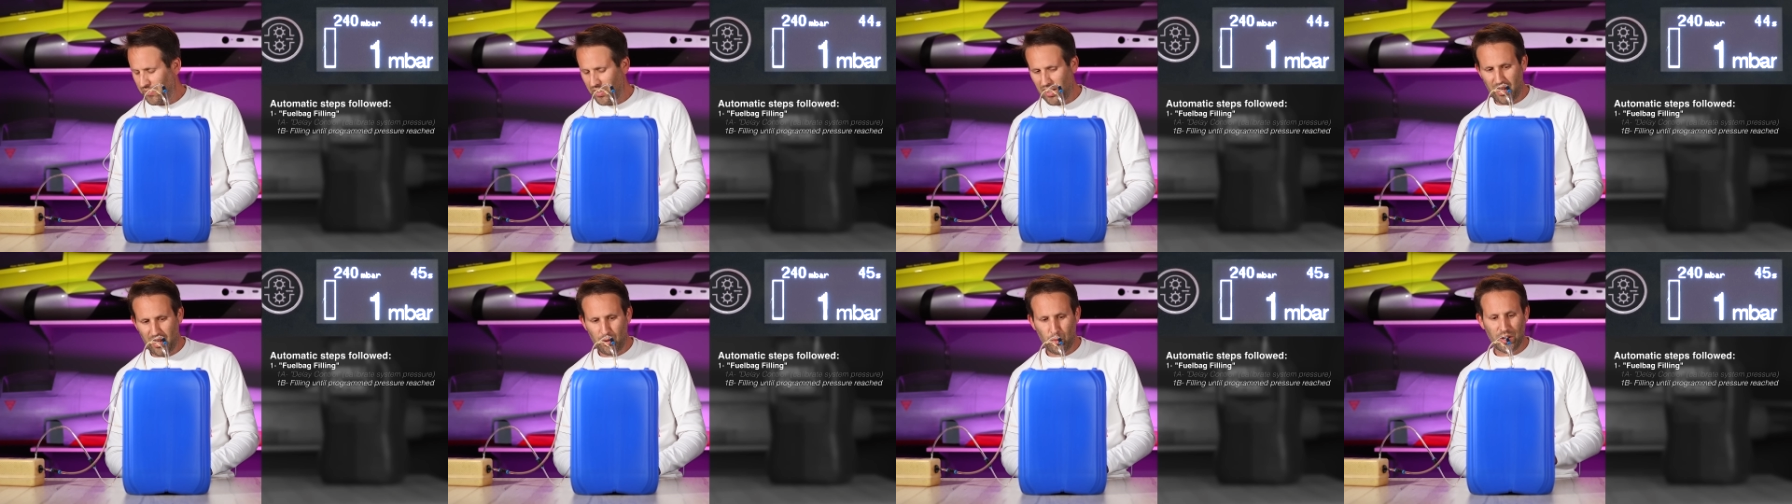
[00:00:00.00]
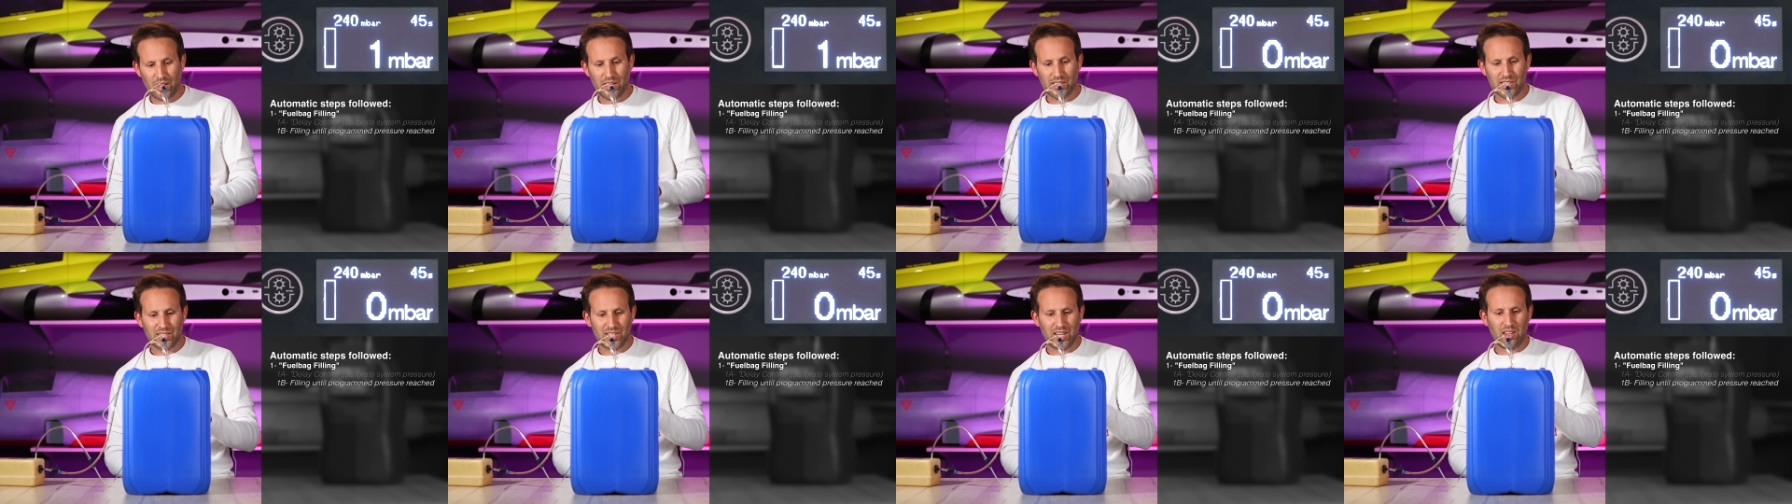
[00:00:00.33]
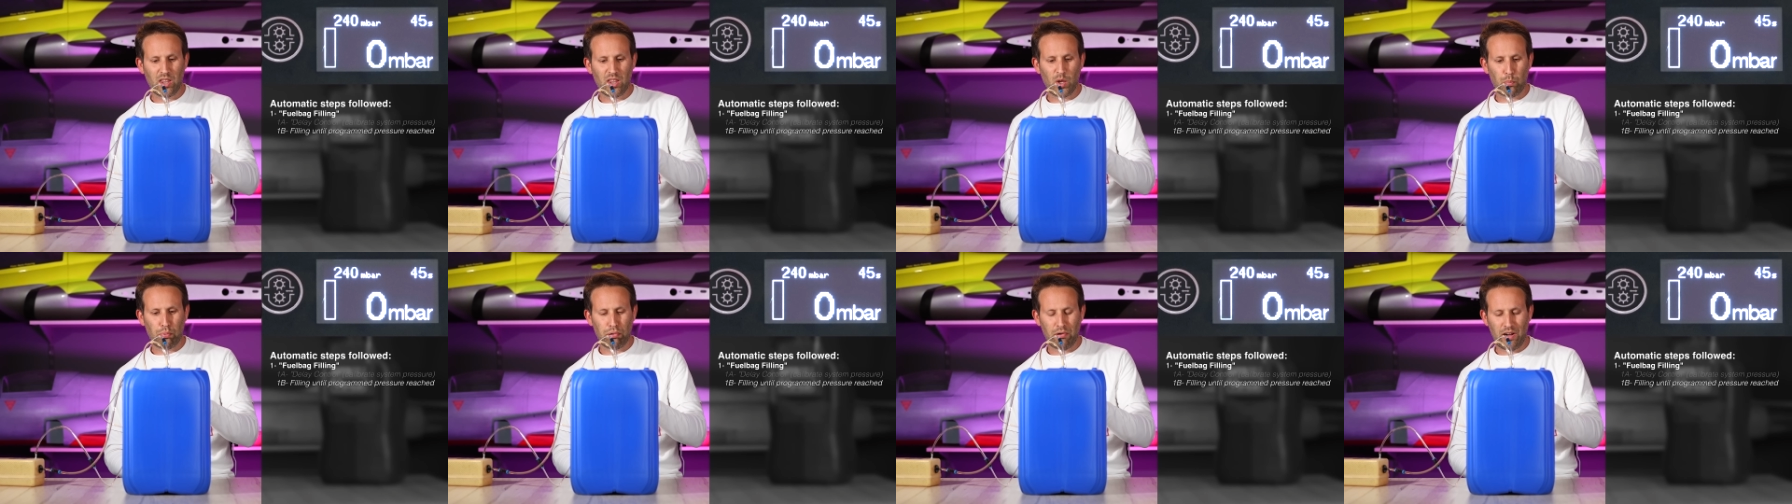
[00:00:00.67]
and we can see
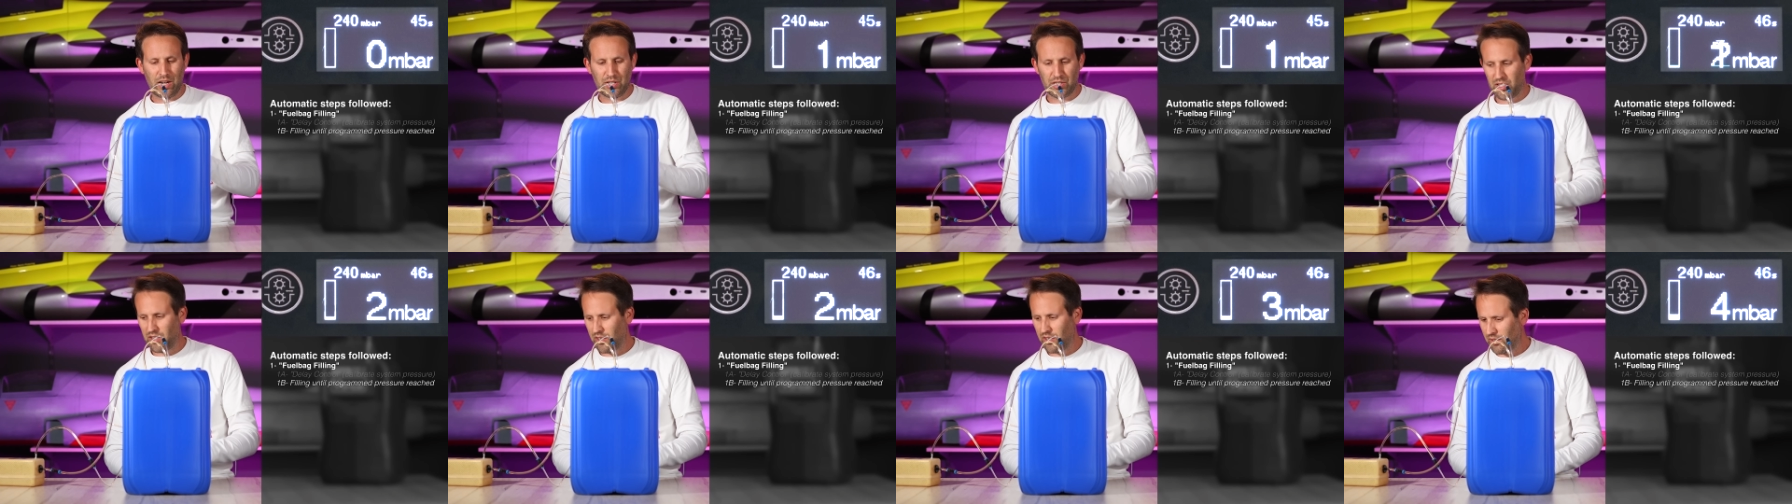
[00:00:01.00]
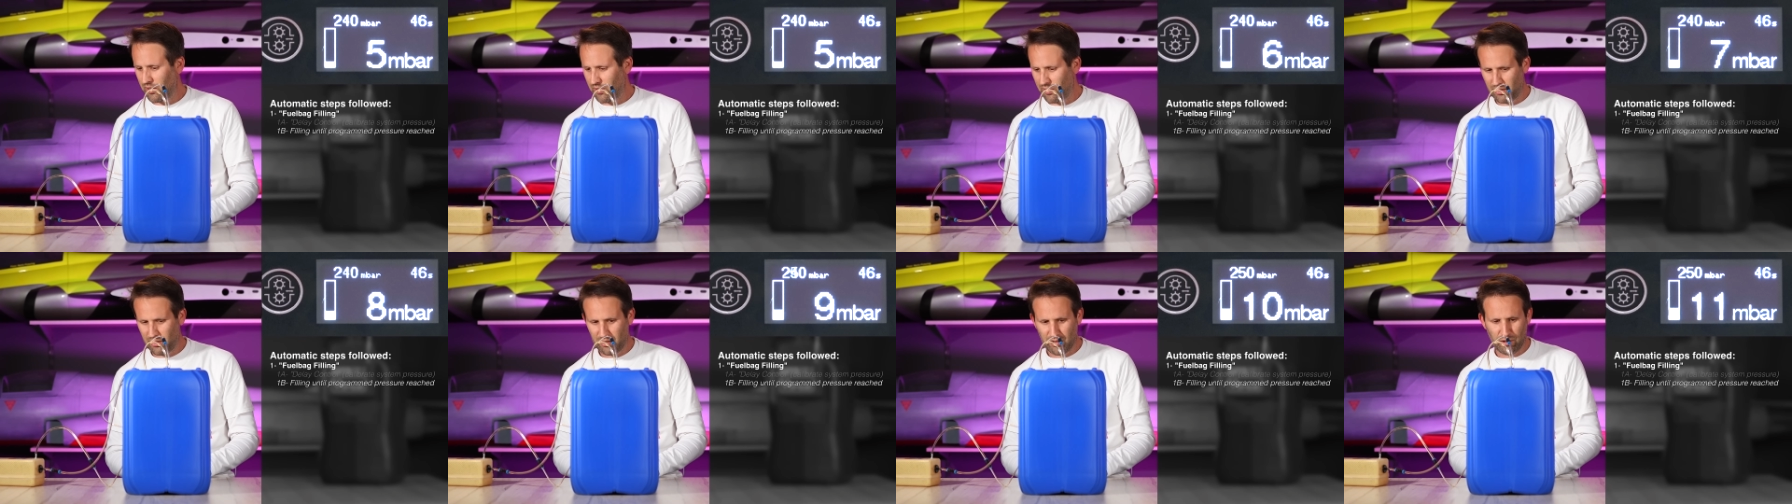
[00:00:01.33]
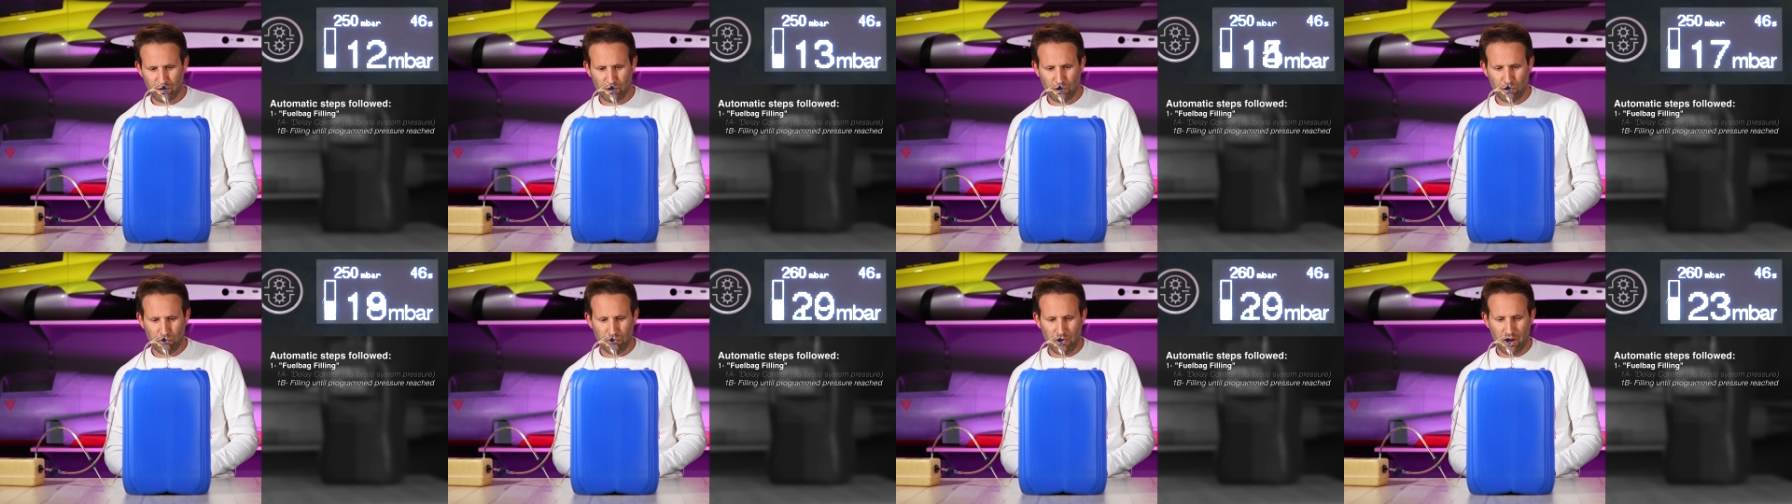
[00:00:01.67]
the pressure
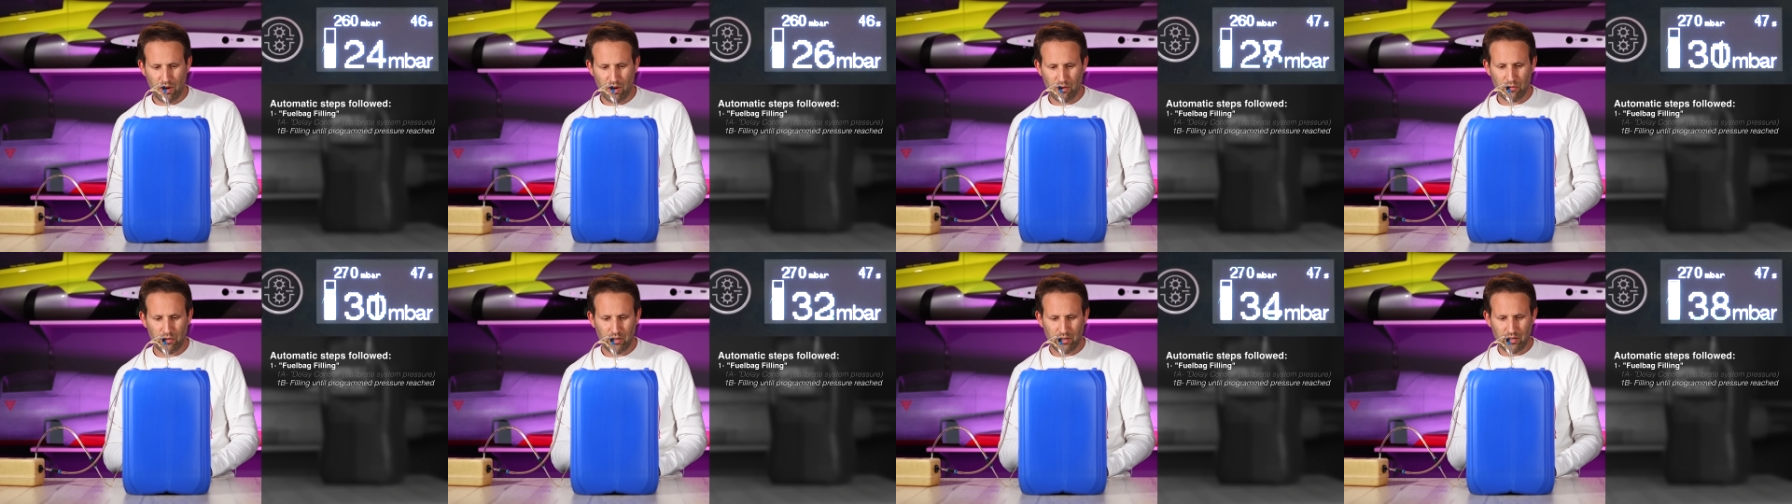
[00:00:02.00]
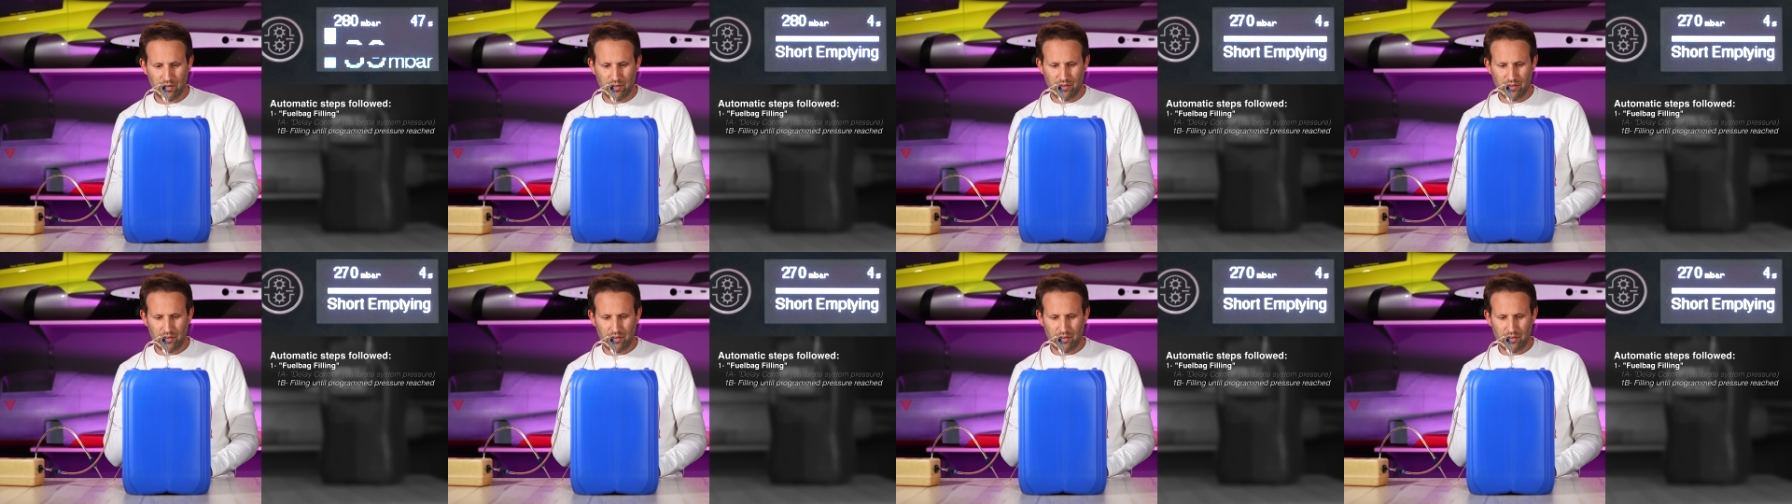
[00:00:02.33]
grow,